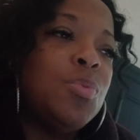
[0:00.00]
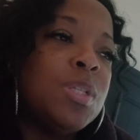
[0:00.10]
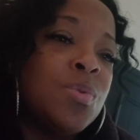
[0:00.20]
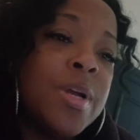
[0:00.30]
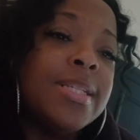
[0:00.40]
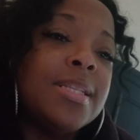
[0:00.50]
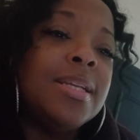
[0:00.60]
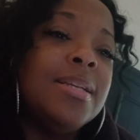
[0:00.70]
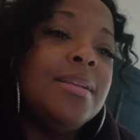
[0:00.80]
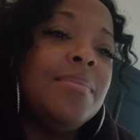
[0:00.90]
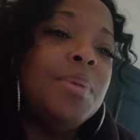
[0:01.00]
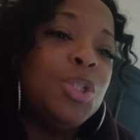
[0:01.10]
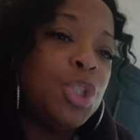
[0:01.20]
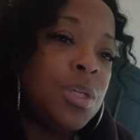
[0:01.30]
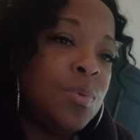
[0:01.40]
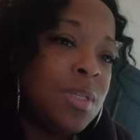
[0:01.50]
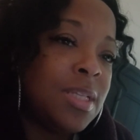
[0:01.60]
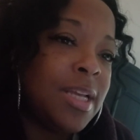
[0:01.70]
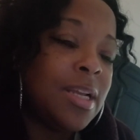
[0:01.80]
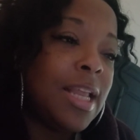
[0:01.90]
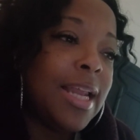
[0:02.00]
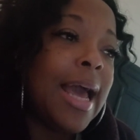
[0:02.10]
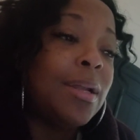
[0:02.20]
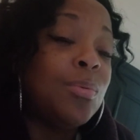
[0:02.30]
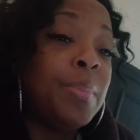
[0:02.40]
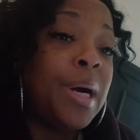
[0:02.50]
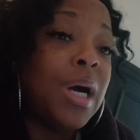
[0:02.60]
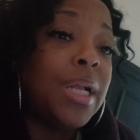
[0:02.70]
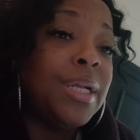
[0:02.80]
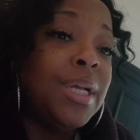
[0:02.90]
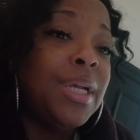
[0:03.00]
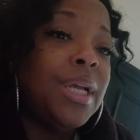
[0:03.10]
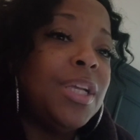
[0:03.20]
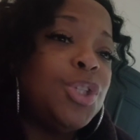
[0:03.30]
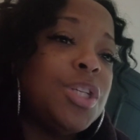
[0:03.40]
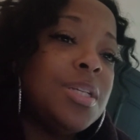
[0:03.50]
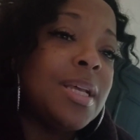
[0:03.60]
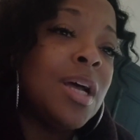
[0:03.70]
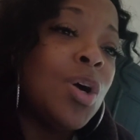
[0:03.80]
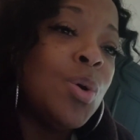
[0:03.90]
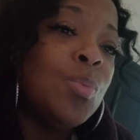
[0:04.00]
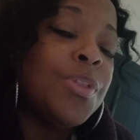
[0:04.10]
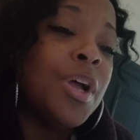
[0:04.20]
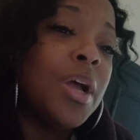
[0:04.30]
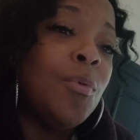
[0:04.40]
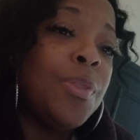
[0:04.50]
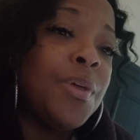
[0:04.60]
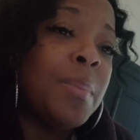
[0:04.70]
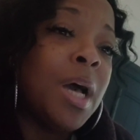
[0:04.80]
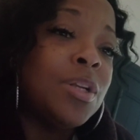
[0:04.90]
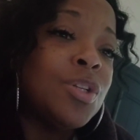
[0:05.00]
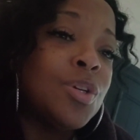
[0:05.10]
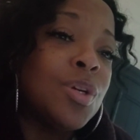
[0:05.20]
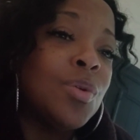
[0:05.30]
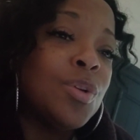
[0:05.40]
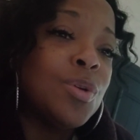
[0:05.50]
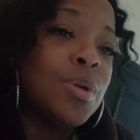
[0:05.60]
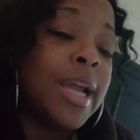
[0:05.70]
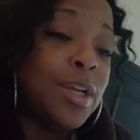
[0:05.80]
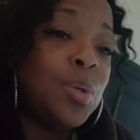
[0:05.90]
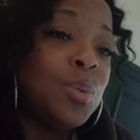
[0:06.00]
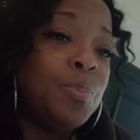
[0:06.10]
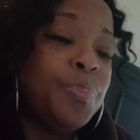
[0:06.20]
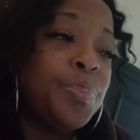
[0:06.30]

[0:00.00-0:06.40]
was arrested, but she was then let out on bond, and she's at home with a monitor on her ankle.